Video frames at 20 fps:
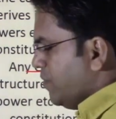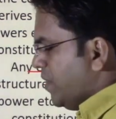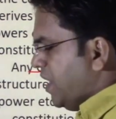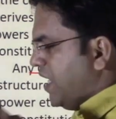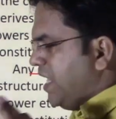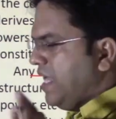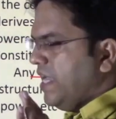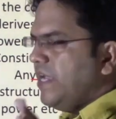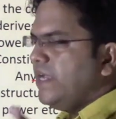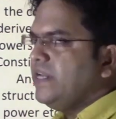to
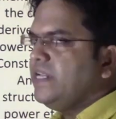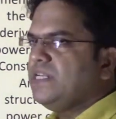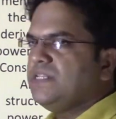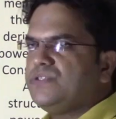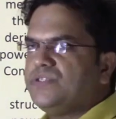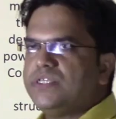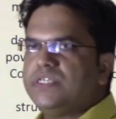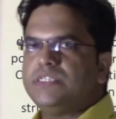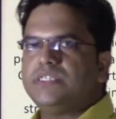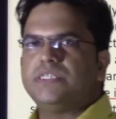make any
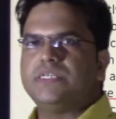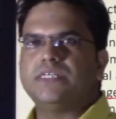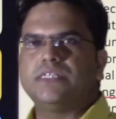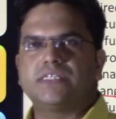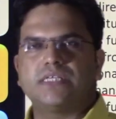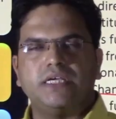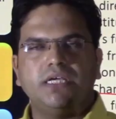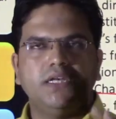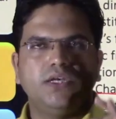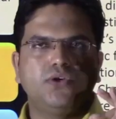
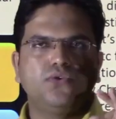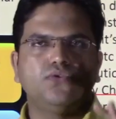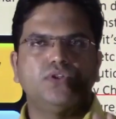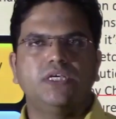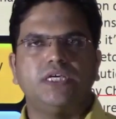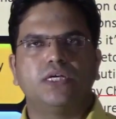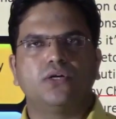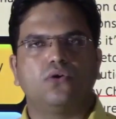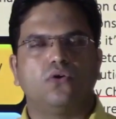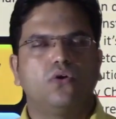changes into
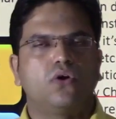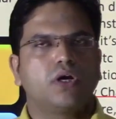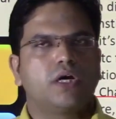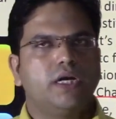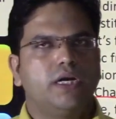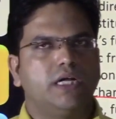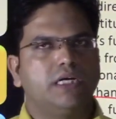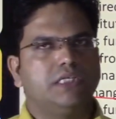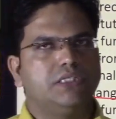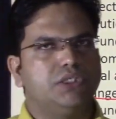their
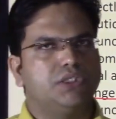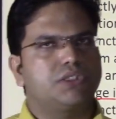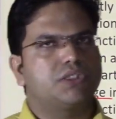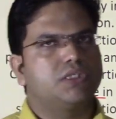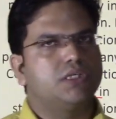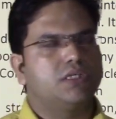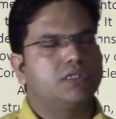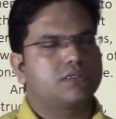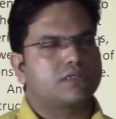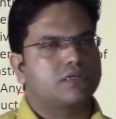
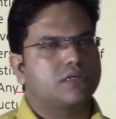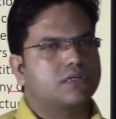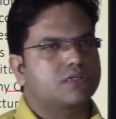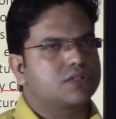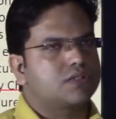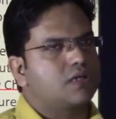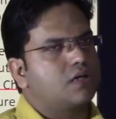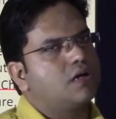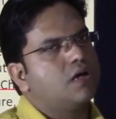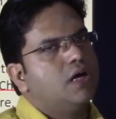organizational
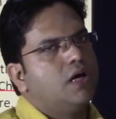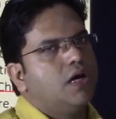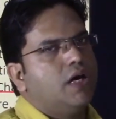structure,